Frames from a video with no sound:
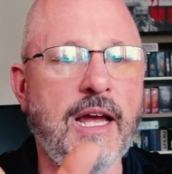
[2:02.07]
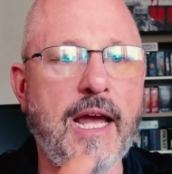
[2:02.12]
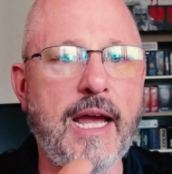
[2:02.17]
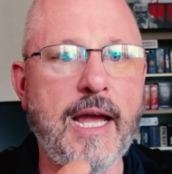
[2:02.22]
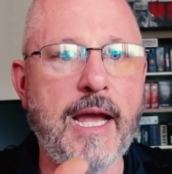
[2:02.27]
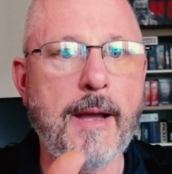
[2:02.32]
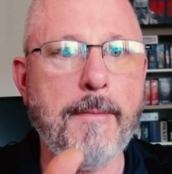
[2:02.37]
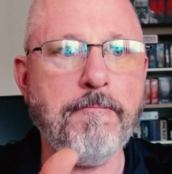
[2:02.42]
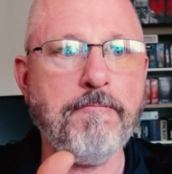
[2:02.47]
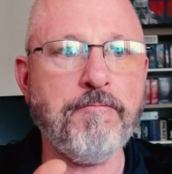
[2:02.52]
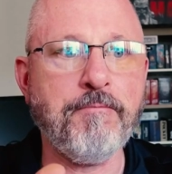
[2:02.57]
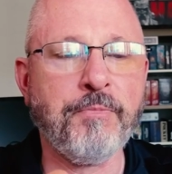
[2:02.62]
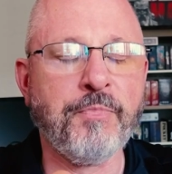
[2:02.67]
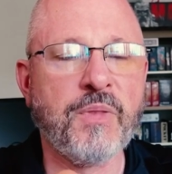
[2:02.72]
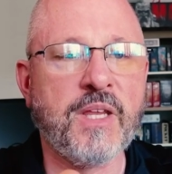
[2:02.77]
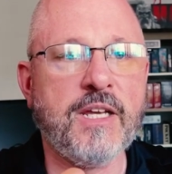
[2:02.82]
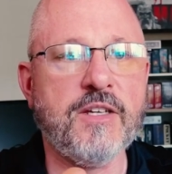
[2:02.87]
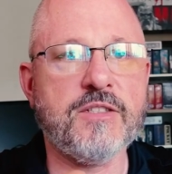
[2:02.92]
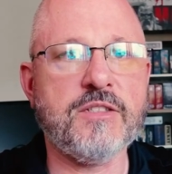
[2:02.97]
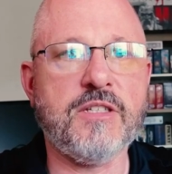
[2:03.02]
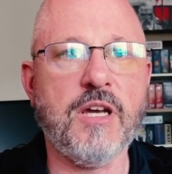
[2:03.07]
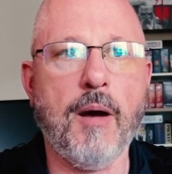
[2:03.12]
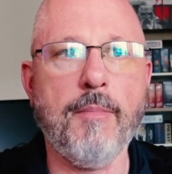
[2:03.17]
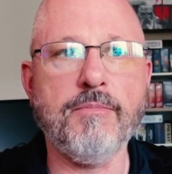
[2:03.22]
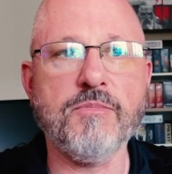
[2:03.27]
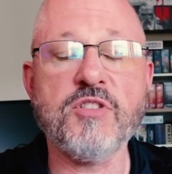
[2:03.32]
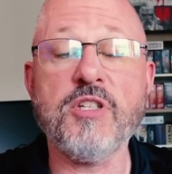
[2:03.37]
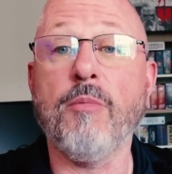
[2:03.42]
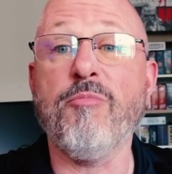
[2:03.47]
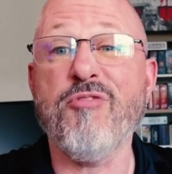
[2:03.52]
some
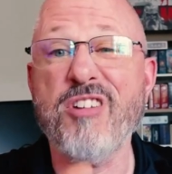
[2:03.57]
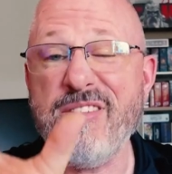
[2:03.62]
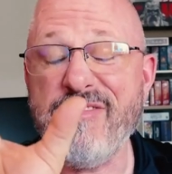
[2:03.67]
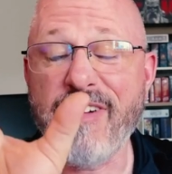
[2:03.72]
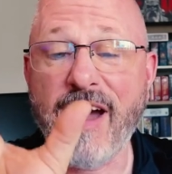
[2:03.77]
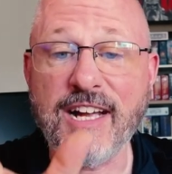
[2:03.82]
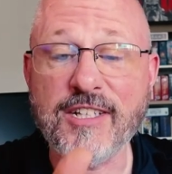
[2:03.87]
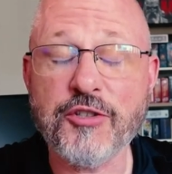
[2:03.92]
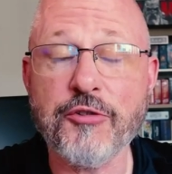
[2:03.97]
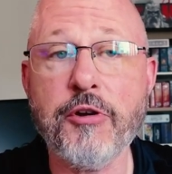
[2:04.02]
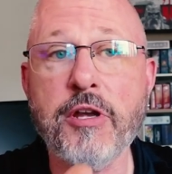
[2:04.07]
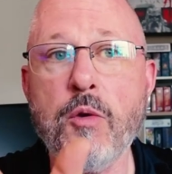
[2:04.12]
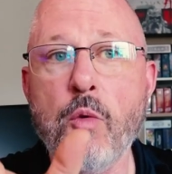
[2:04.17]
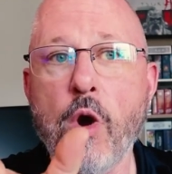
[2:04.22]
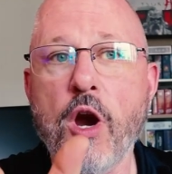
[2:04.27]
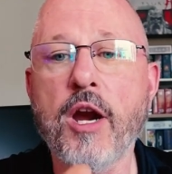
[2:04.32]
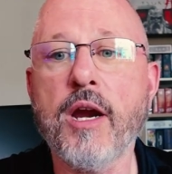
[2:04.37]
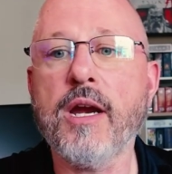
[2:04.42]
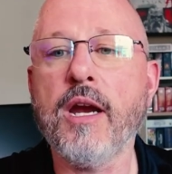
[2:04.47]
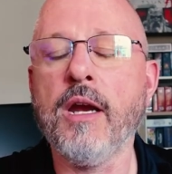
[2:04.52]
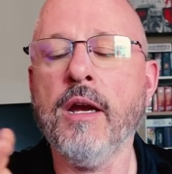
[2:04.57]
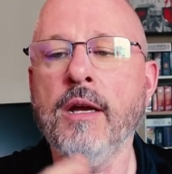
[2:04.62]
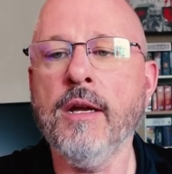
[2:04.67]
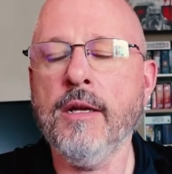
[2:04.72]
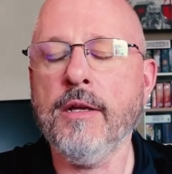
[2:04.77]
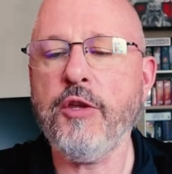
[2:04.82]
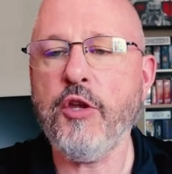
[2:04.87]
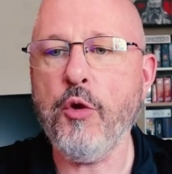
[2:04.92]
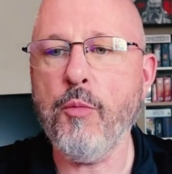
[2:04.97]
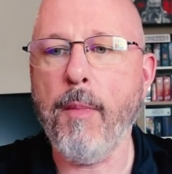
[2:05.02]
refactoring work.
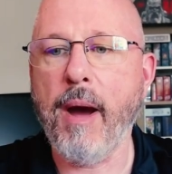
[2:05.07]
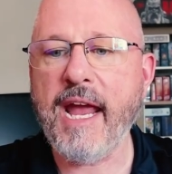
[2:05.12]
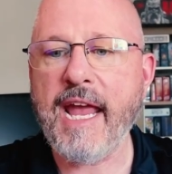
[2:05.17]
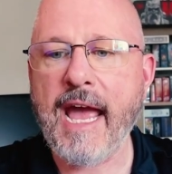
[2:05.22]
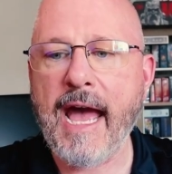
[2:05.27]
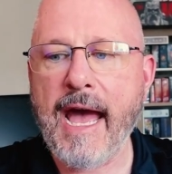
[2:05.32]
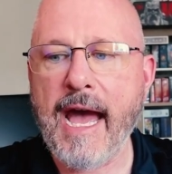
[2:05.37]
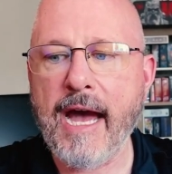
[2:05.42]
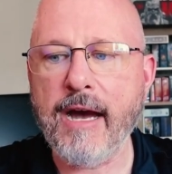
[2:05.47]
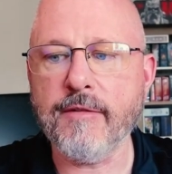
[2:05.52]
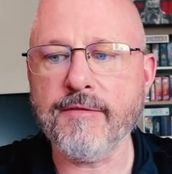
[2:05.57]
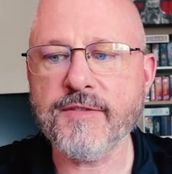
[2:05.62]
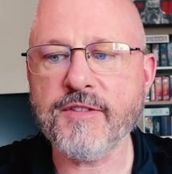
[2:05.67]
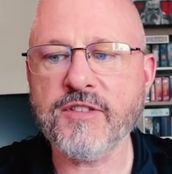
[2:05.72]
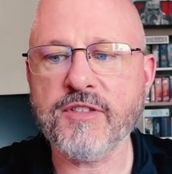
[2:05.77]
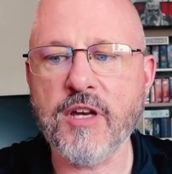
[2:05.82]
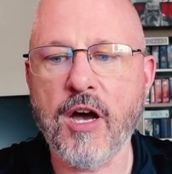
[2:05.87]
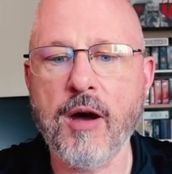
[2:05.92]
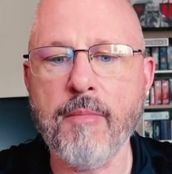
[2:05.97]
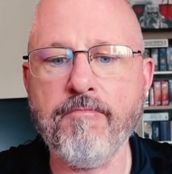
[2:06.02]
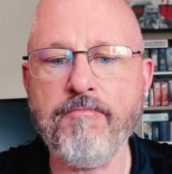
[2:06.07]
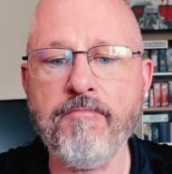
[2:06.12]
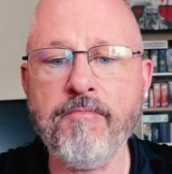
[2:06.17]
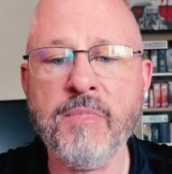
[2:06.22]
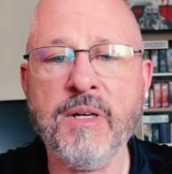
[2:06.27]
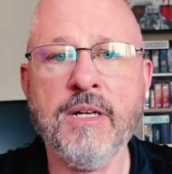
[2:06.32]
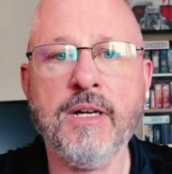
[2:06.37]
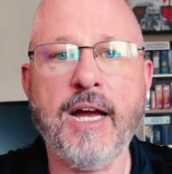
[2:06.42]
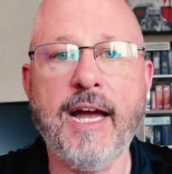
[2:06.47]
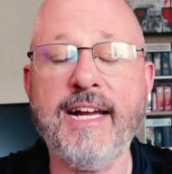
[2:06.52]
You might have
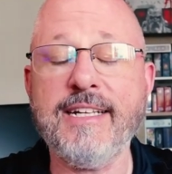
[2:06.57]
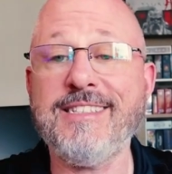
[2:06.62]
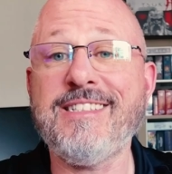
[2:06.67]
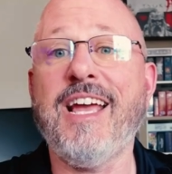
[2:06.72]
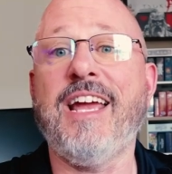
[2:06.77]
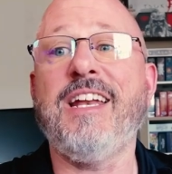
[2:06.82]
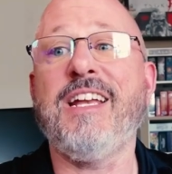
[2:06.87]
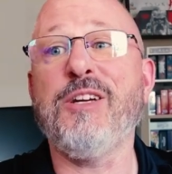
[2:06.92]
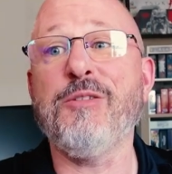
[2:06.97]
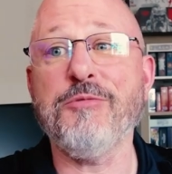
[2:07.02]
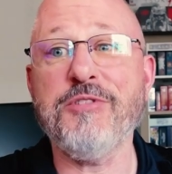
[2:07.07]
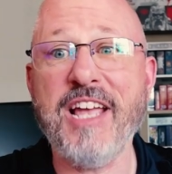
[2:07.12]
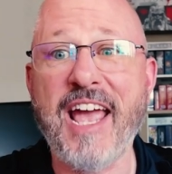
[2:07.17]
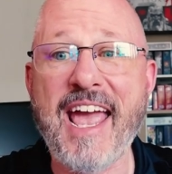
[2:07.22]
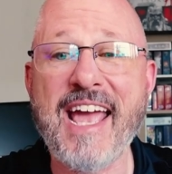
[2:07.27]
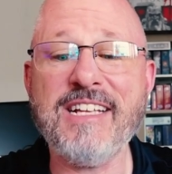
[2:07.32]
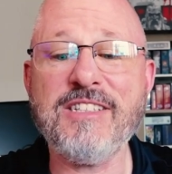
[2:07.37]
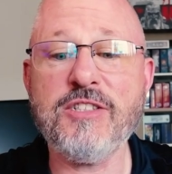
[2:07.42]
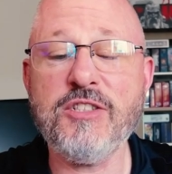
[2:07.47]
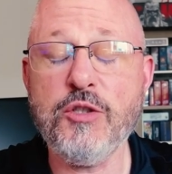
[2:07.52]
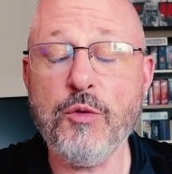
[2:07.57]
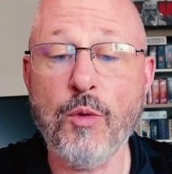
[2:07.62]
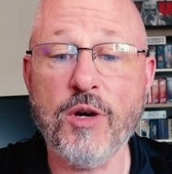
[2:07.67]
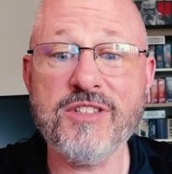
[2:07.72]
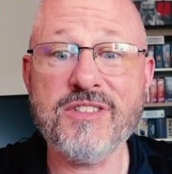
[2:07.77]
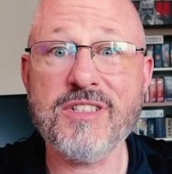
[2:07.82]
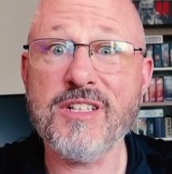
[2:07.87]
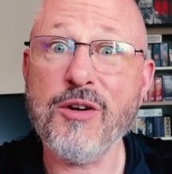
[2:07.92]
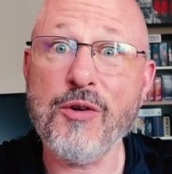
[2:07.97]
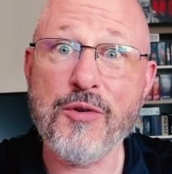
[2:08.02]
some technical debt you
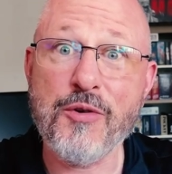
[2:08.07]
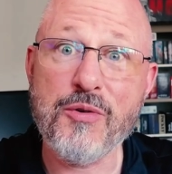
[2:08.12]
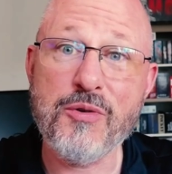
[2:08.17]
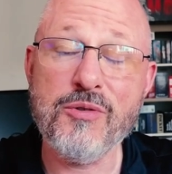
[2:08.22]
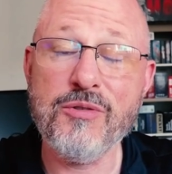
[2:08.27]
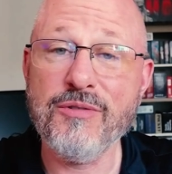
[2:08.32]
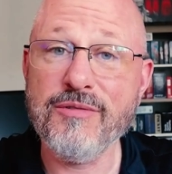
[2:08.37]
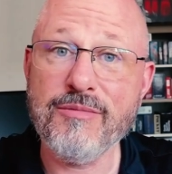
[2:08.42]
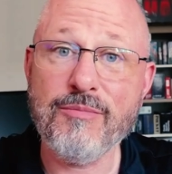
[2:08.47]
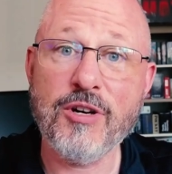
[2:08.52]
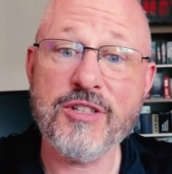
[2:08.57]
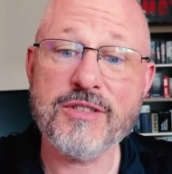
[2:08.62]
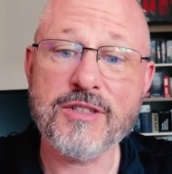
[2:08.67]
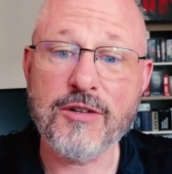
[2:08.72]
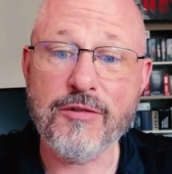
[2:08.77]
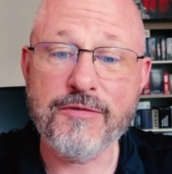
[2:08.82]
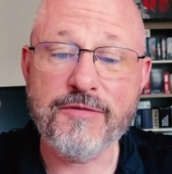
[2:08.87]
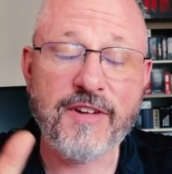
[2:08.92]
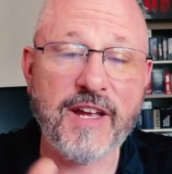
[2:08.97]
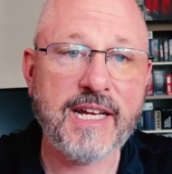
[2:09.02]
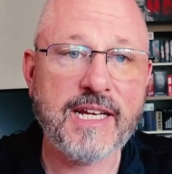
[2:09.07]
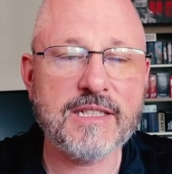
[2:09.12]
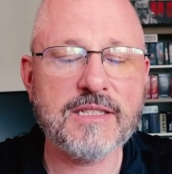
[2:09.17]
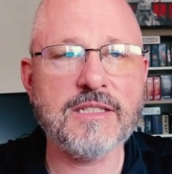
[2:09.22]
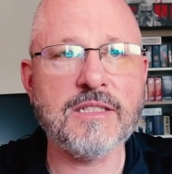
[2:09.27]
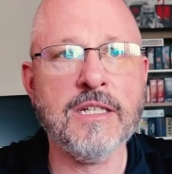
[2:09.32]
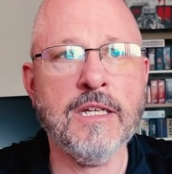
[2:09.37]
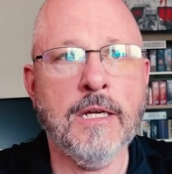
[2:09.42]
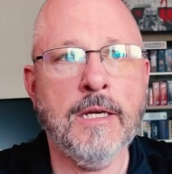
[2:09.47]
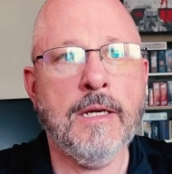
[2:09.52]
want to go
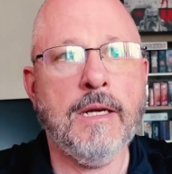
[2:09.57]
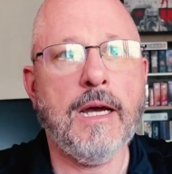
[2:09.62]
fix.